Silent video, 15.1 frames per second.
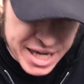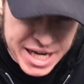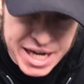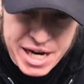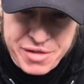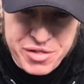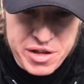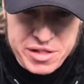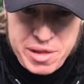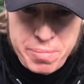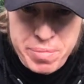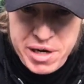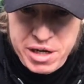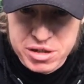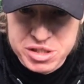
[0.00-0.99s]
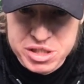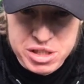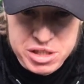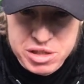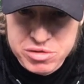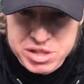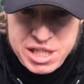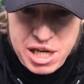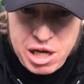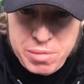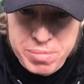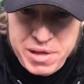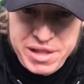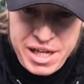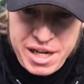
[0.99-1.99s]
And I think the Bears could use
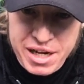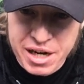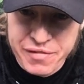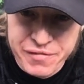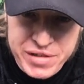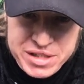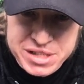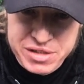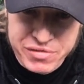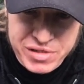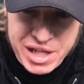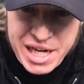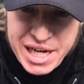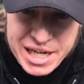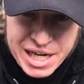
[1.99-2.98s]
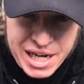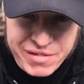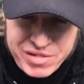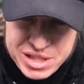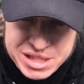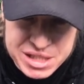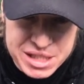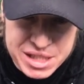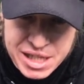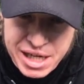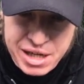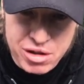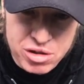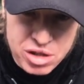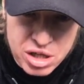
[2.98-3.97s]
help on that offensive line. Obviously,
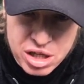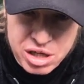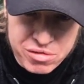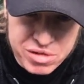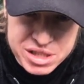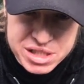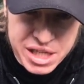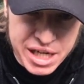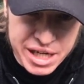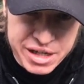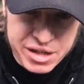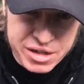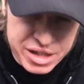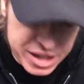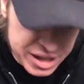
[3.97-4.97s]
Kyle Long retired.